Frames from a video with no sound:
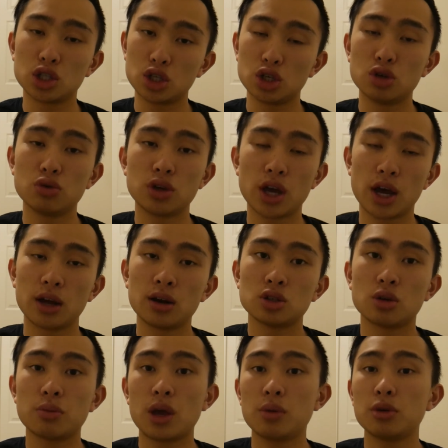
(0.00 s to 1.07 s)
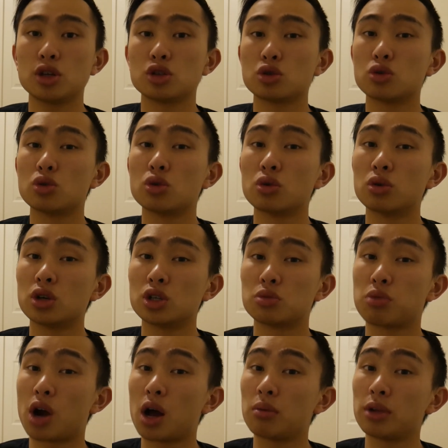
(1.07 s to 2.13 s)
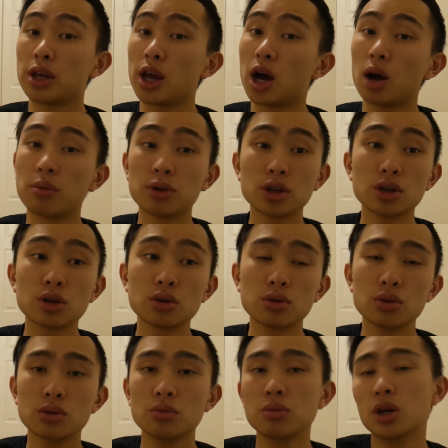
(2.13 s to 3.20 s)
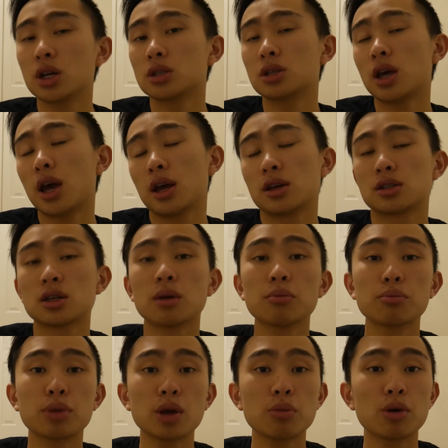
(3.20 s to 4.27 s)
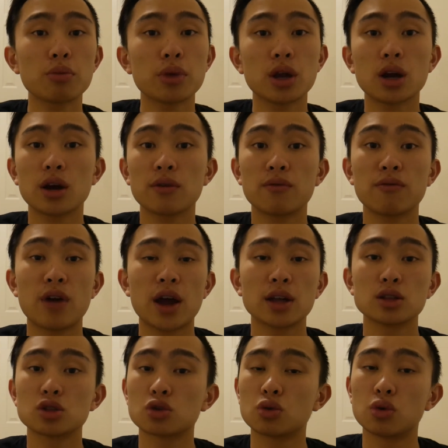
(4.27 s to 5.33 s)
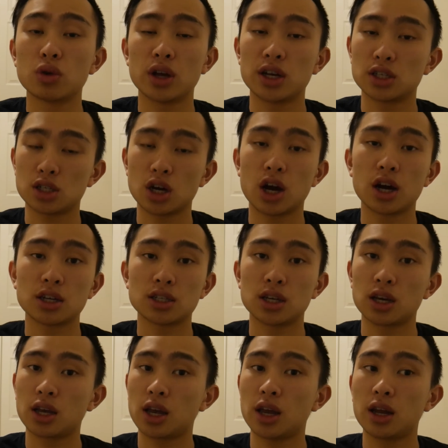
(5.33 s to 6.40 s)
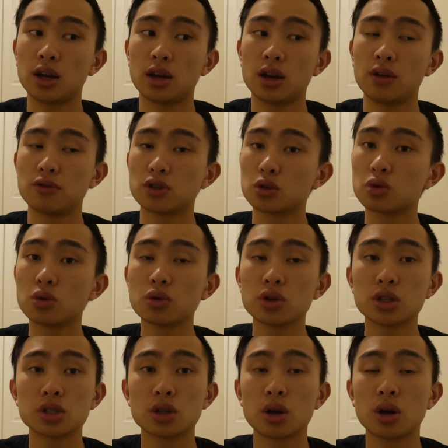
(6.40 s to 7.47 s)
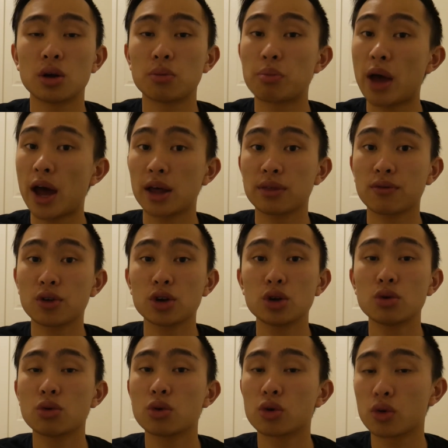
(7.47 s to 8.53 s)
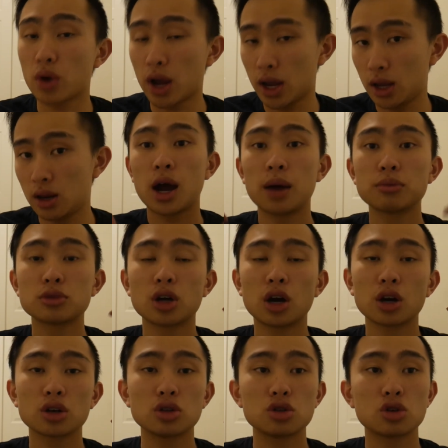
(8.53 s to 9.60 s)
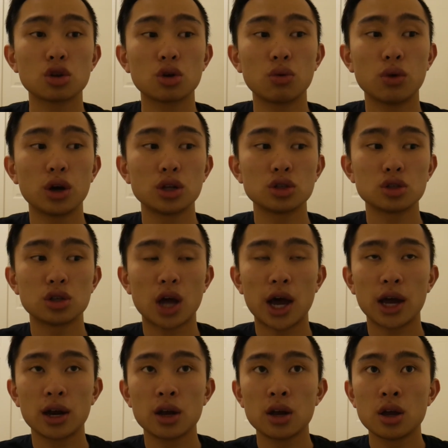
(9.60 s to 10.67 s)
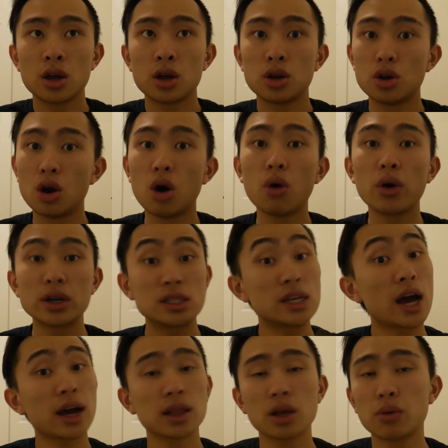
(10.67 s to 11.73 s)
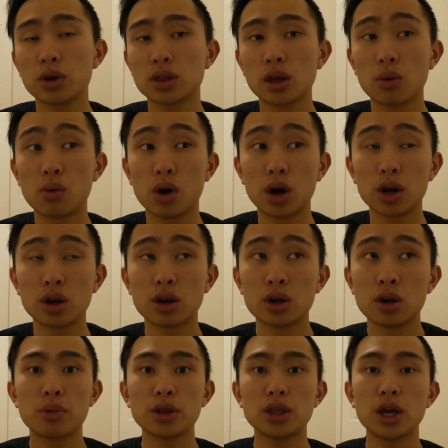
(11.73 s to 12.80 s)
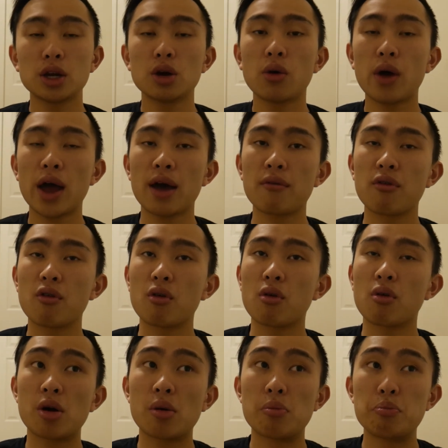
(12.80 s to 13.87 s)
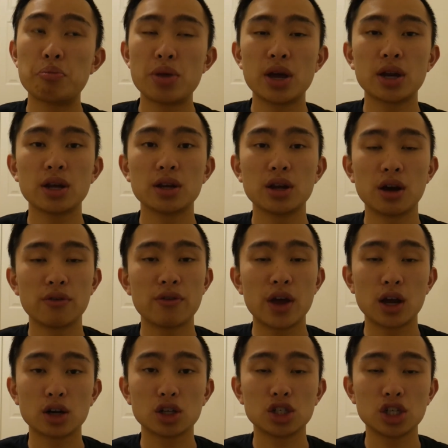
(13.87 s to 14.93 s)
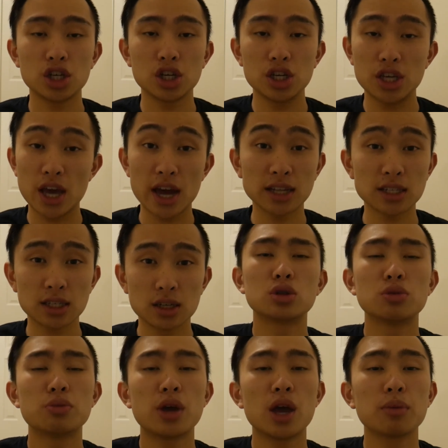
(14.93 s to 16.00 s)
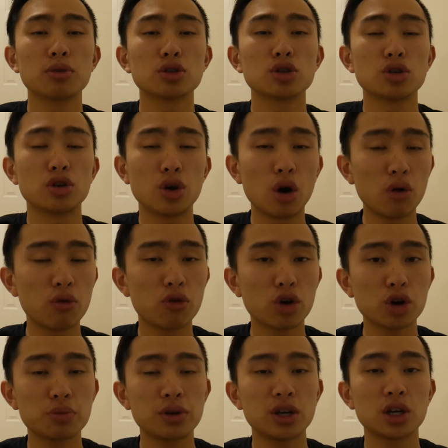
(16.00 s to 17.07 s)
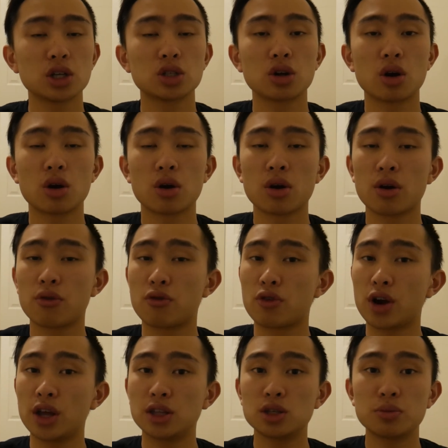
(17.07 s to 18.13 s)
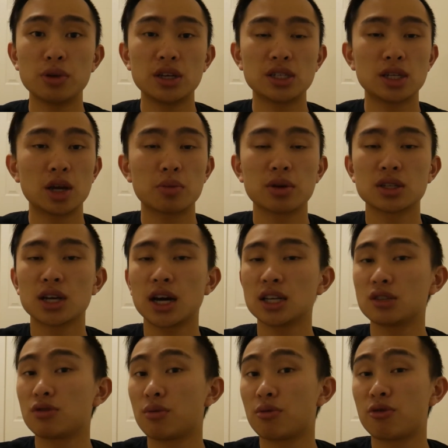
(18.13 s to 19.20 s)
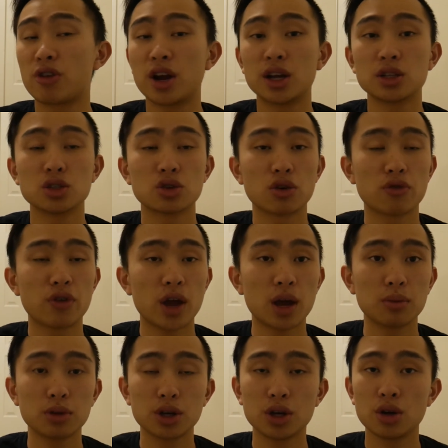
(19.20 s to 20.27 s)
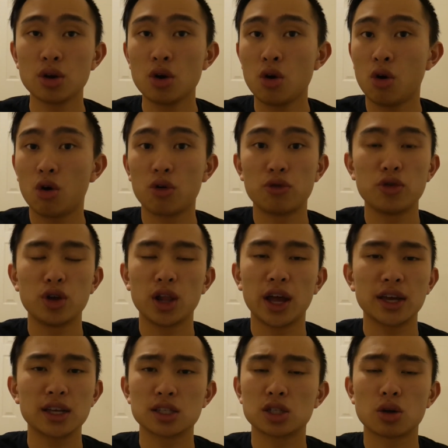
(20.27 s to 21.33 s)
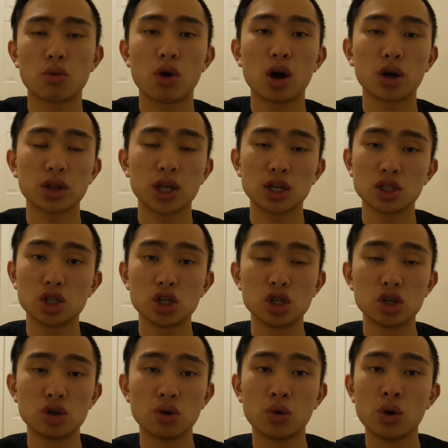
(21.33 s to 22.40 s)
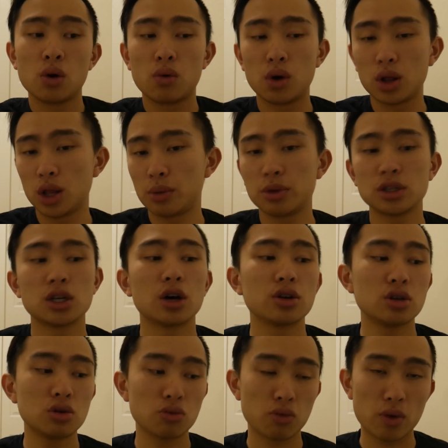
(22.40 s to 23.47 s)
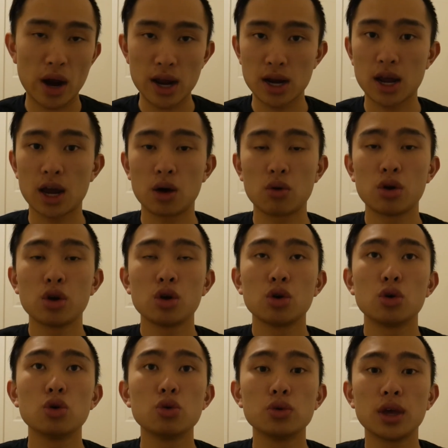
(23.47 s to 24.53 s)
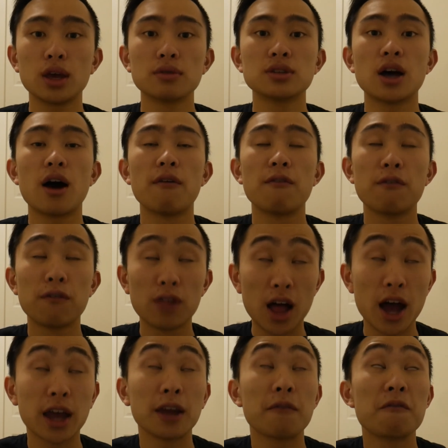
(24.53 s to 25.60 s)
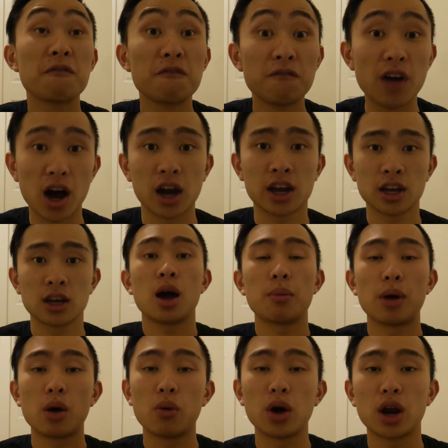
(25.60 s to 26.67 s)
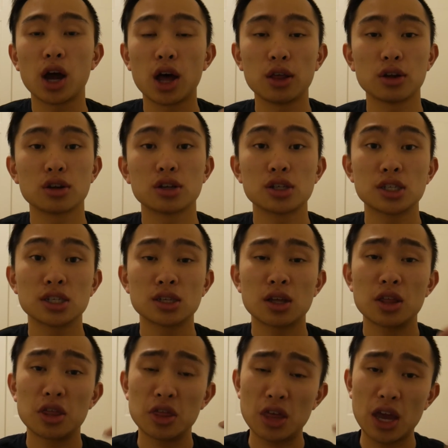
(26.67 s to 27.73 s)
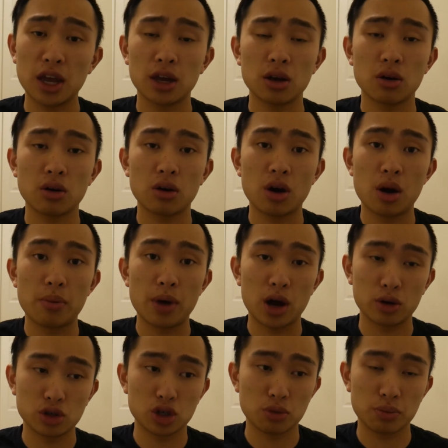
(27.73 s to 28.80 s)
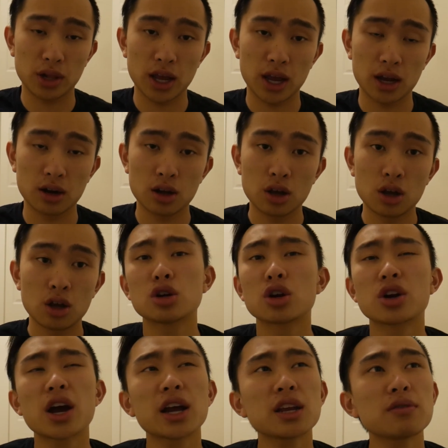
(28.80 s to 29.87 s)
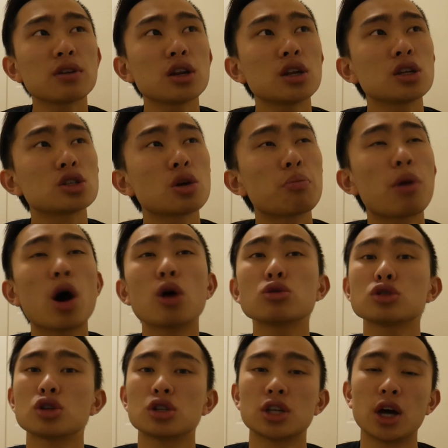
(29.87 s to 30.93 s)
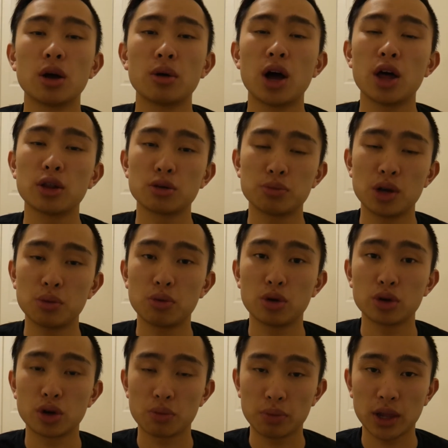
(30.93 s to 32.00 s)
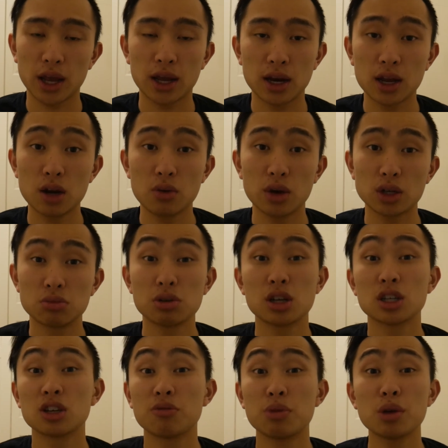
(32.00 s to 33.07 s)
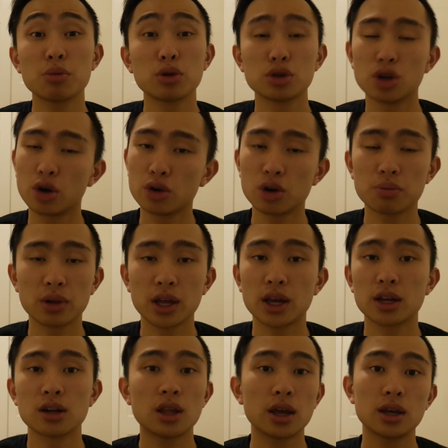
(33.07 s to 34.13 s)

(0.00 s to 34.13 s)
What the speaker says: to do yet. So maybe school is probably helping you because, hey, some people may not find school as toxic. And if school is the path for you, great. I'm talking to the ones that know exactly what they want, but they don't have a bit enough energy yet to be able to go for it because they're afraid to be stigmatized from friends or family or feel like it's the wrong thing to do. Well, let me tell you right now, who gives a flying fuck about what others think about your plan? You're not even supposed to tell other people your plan anyways, because if people know your plan, they